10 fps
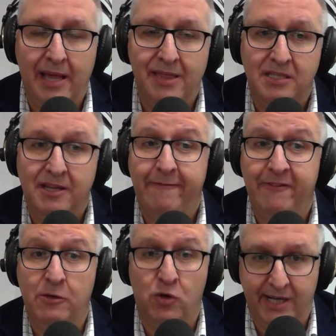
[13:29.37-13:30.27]
and they
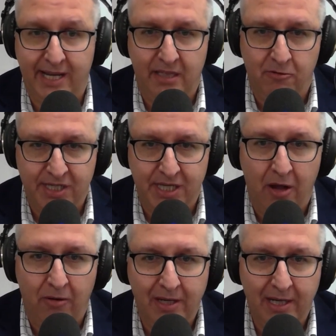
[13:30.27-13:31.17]
definitely want to get the
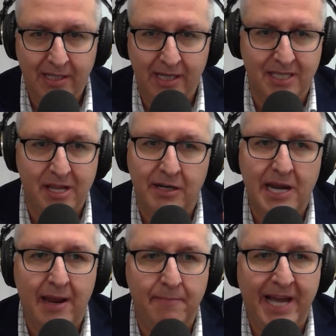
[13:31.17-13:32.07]
result, there's no
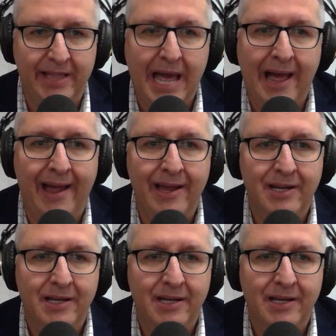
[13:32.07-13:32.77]
doubt about that.